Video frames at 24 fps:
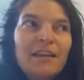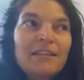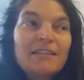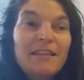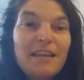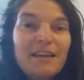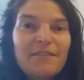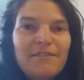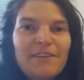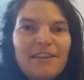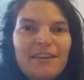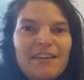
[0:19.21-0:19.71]

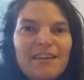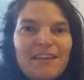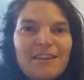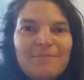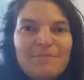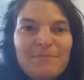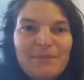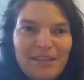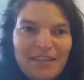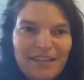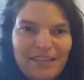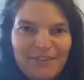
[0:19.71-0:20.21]
saving,
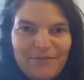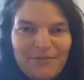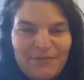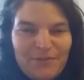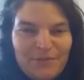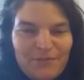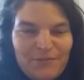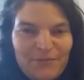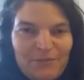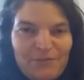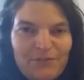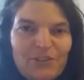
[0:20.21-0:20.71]
and planning for
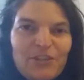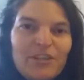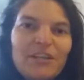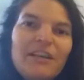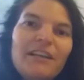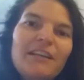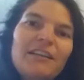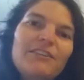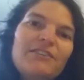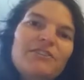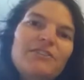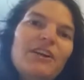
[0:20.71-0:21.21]
the future,
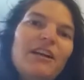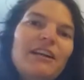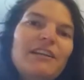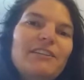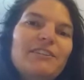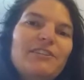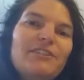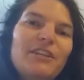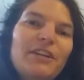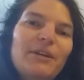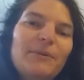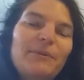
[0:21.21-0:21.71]
and trying
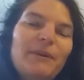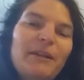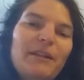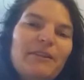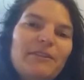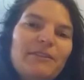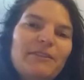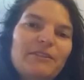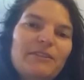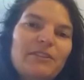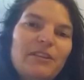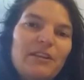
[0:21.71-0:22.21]
to share what I
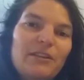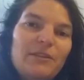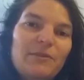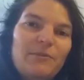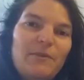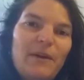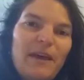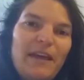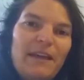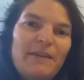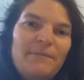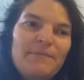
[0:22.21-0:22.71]
learn along the
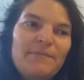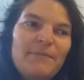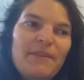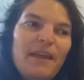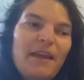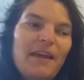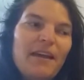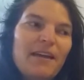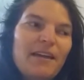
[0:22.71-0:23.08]
way.